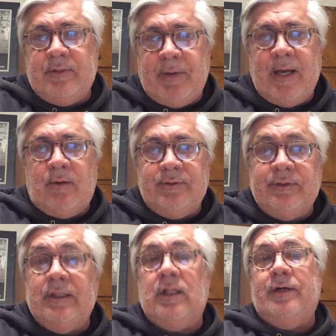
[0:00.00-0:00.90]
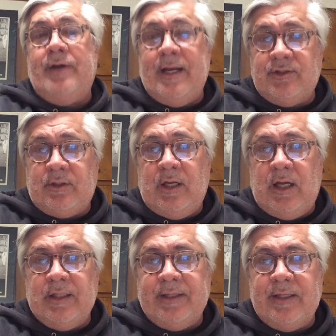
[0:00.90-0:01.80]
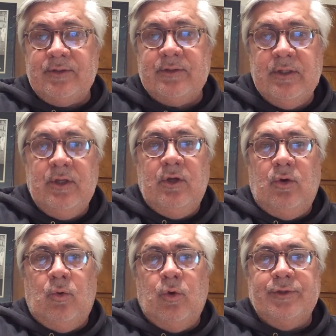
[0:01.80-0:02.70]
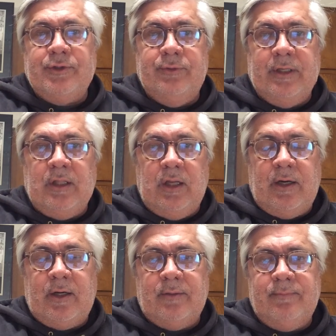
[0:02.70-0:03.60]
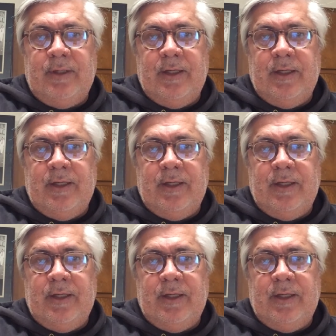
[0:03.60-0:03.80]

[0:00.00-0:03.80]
the power to declare national holidays or to declare